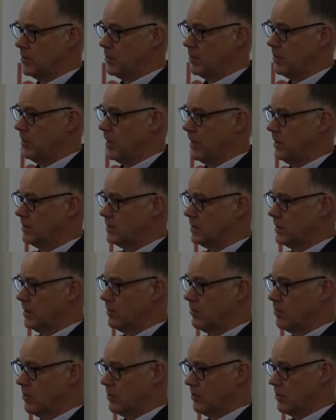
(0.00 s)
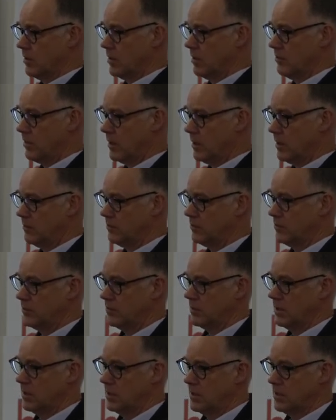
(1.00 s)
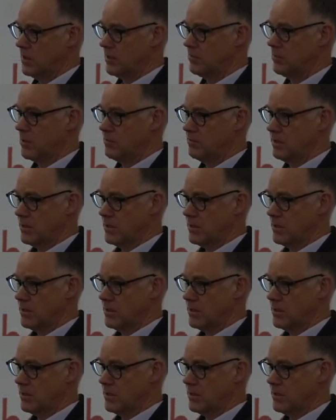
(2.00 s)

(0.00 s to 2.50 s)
to around seawater and above. They're probably